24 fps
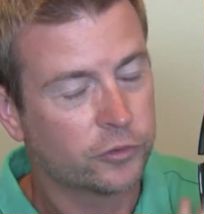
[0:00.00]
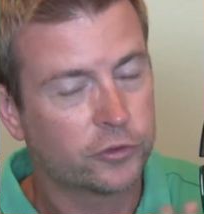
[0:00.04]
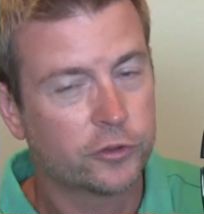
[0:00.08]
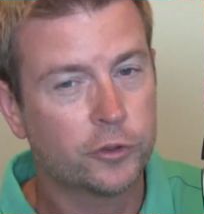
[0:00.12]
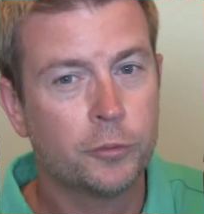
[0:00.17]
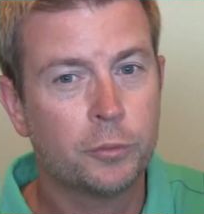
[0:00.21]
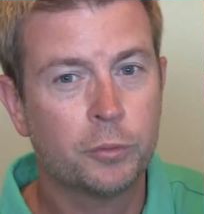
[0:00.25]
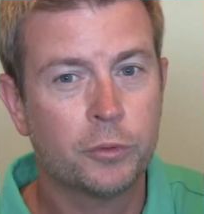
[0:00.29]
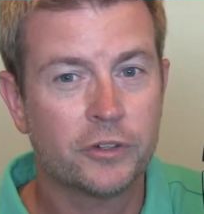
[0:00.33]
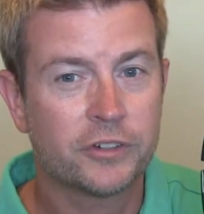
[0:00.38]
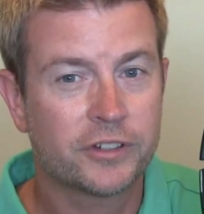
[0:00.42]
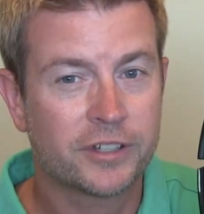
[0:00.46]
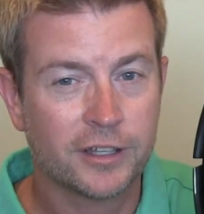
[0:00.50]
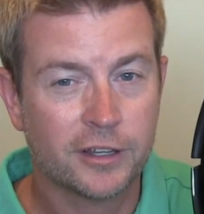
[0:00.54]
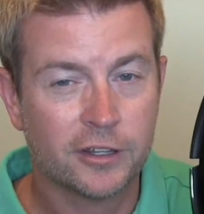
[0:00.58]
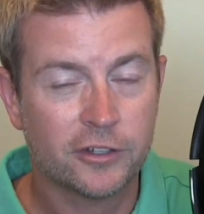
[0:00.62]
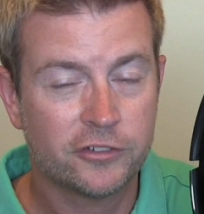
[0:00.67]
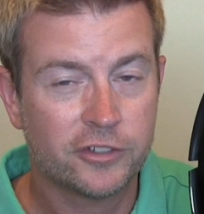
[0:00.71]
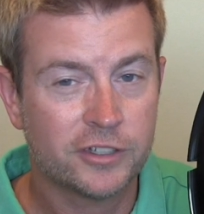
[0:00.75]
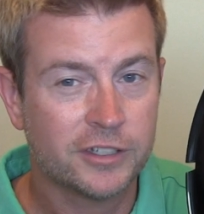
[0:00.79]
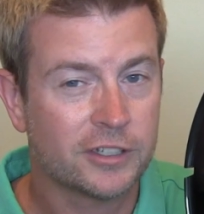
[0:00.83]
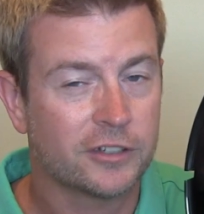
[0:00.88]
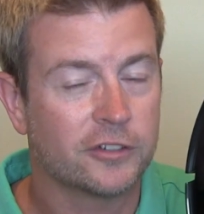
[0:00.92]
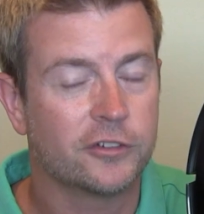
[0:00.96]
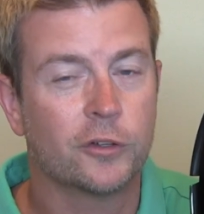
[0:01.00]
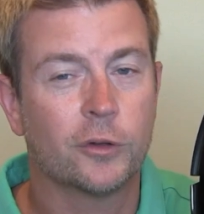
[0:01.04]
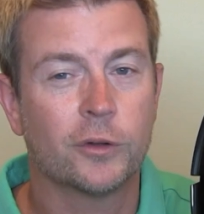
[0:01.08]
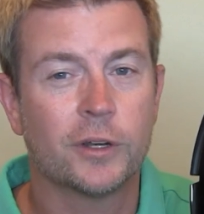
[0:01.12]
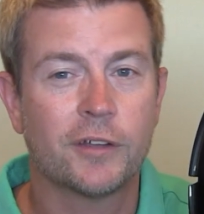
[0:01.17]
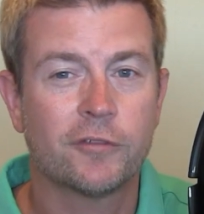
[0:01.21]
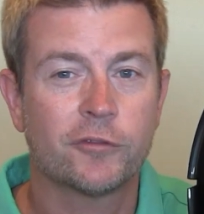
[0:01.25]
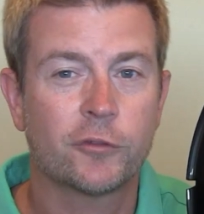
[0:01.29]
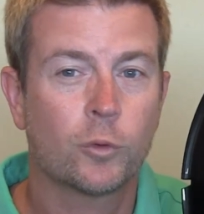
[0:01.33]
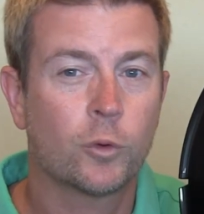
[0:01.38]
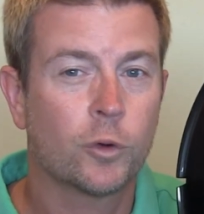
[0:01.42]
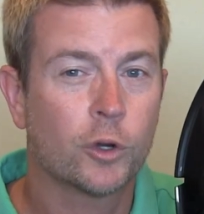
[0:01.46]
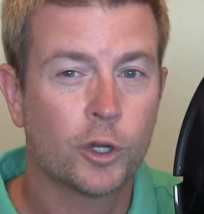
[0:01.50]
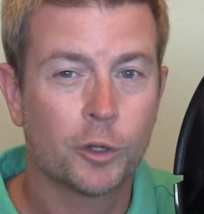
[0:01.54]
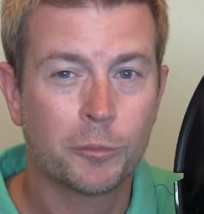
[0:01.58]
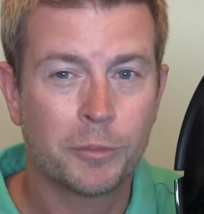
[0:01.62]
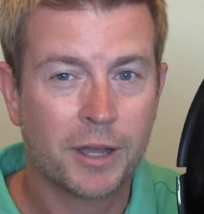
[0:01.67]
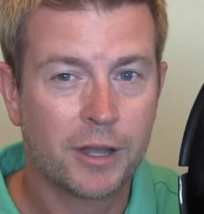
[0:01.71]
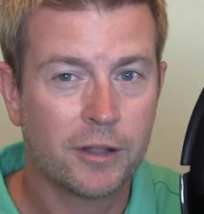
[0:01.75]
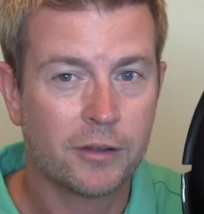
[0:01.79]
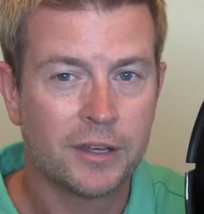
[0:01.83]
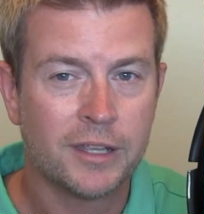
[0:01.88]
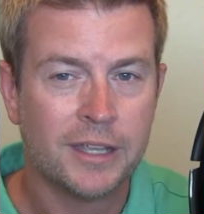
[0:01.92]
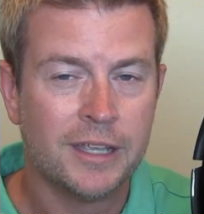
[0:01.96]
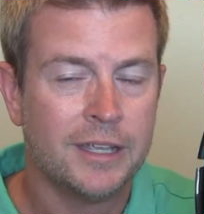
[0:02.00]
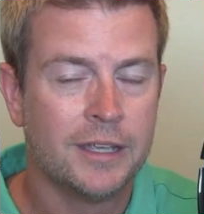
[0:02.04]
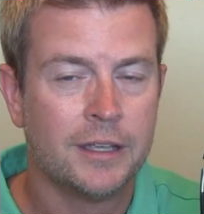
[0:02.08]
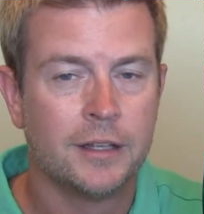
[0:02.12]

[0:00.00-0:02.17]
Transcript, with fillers: Super intelligent, don't have to worry about